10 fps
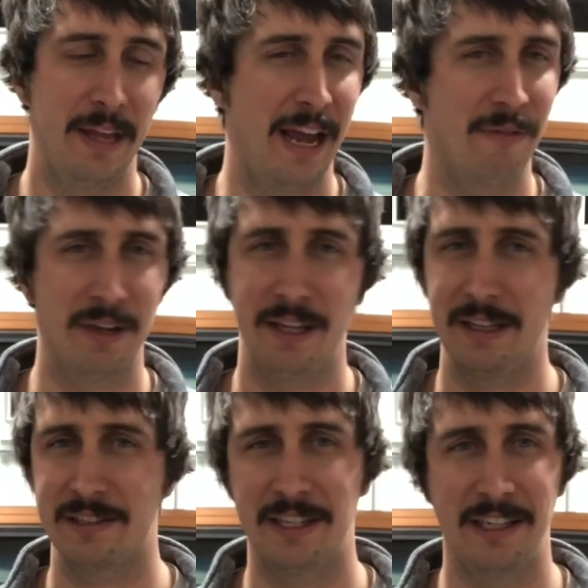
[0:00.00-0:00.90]
Everything
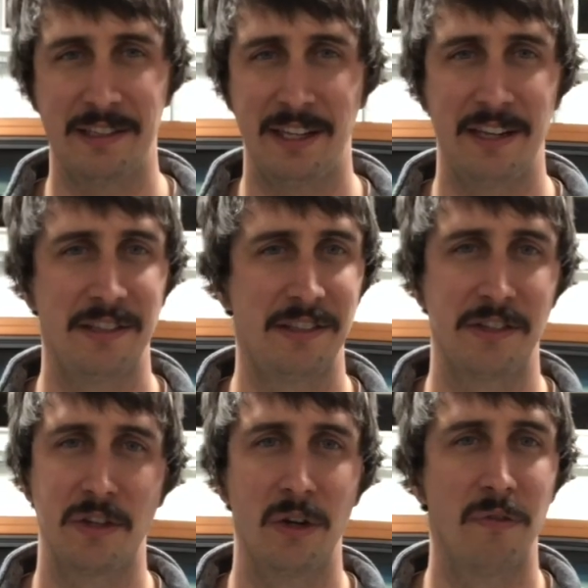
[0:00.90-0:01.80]
this kit says is it's
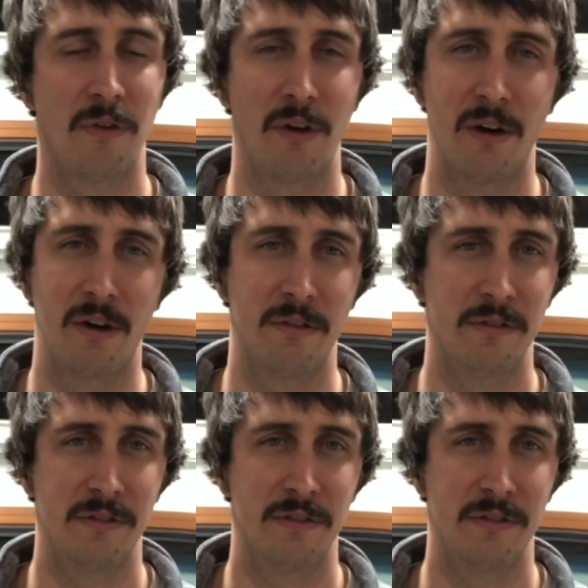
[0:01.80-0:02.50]
good for